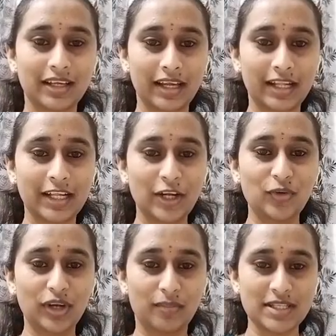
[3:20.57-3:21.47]

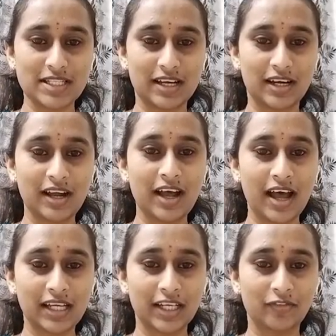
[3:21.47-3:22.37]
Ellarigu namaskara.
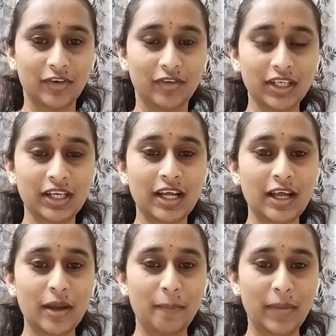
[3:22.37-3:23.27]
Hi everyone.
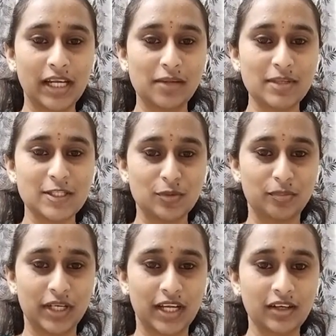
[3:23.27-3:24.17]
My name is
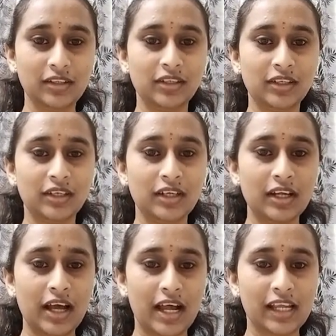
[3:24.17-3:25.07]
Supriya.
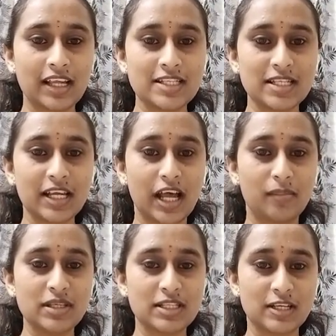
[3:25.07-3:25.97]
I can say I'm
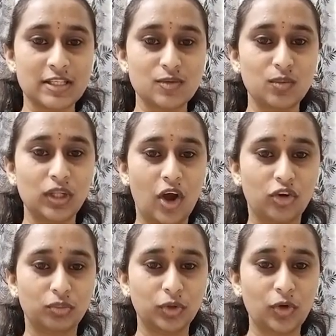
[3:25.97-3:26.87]
a successful
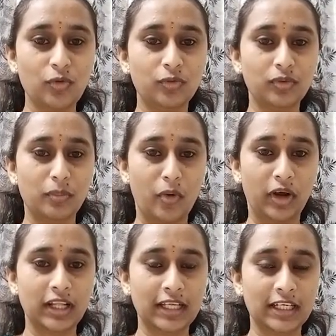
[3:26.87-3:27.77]
output of
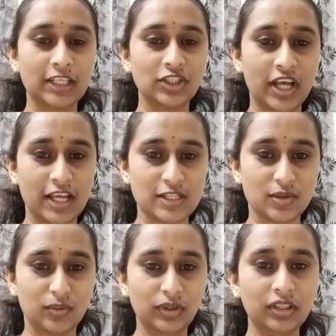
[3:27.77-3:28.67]
Model English High
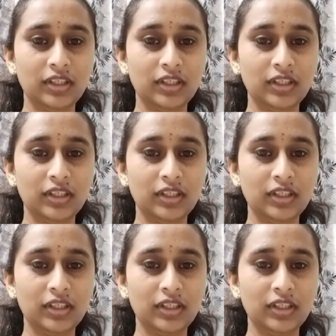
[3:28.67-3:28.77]
School.